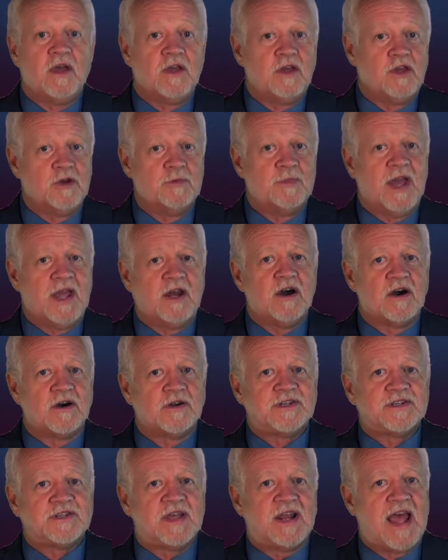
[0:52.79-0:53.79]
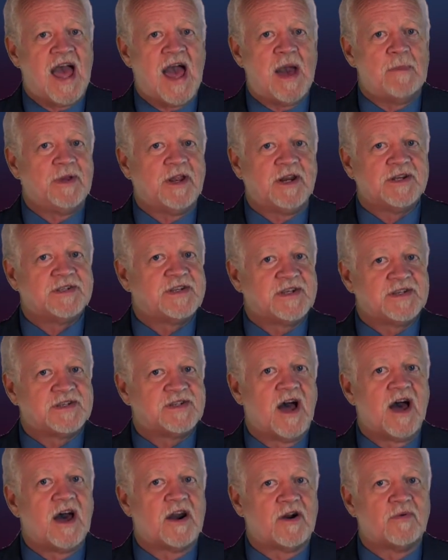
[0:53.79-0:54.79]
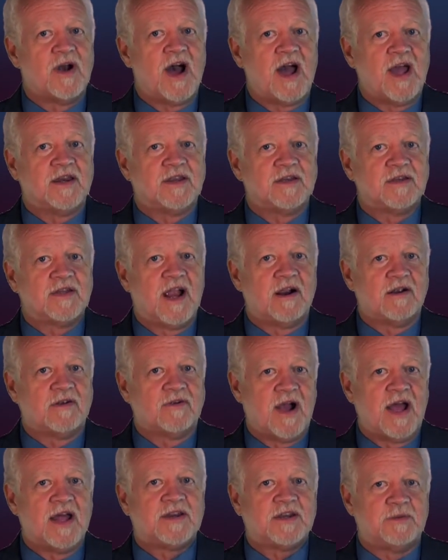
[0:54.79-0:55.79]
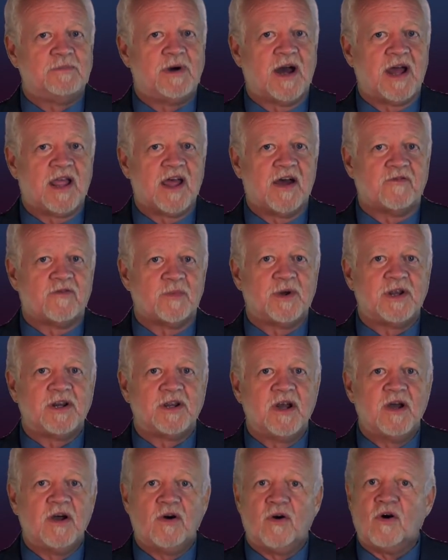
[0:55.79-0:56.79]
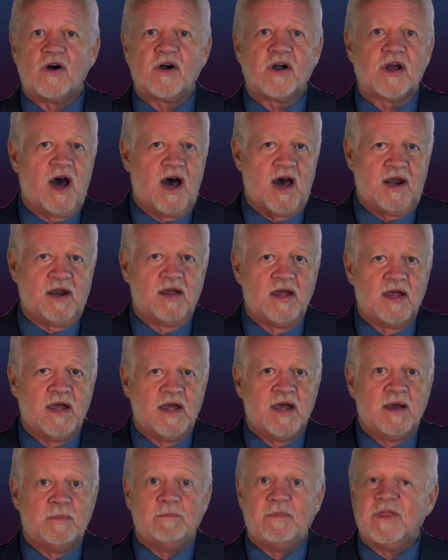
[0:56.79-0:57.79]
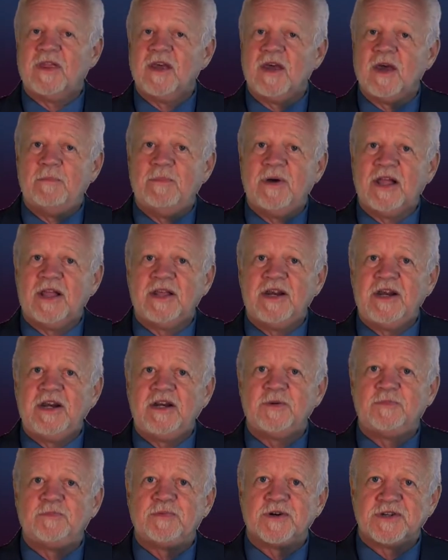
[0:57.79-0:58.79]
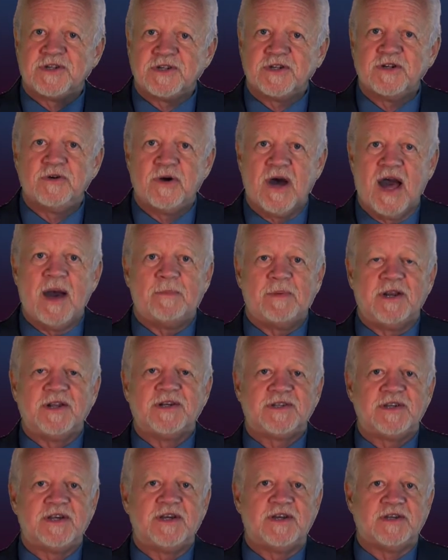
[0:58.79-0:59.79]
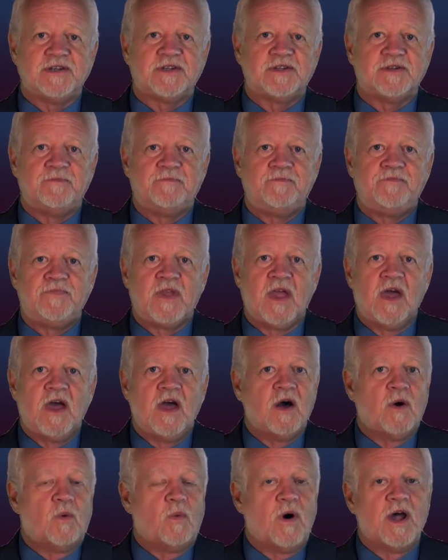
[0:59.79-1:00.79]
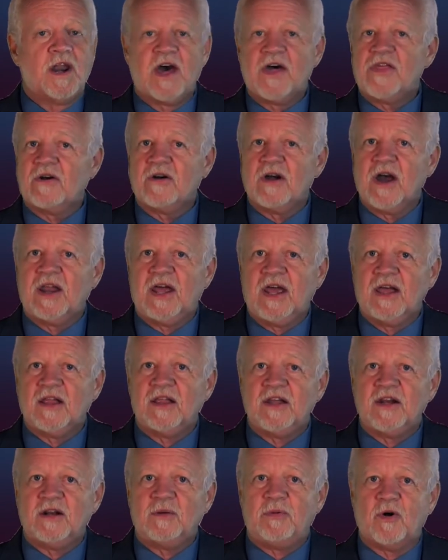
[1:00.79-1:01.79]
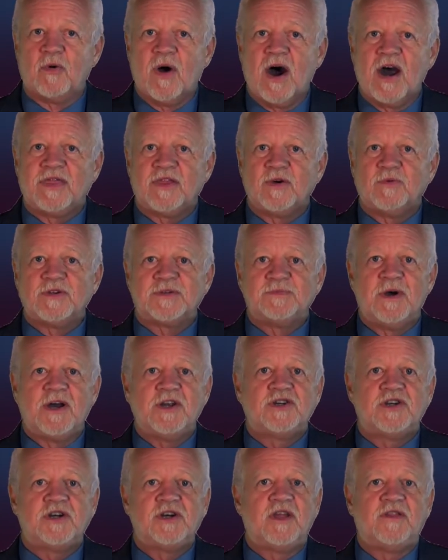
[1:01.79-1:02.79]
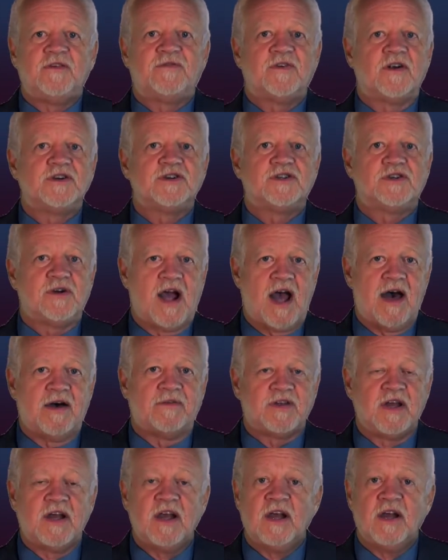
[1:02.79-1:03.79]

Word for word: you may notice that happiness is not a right granted by government or God, but the ability to pursue happiness is. One other unalienable right that was mentioned in the first draft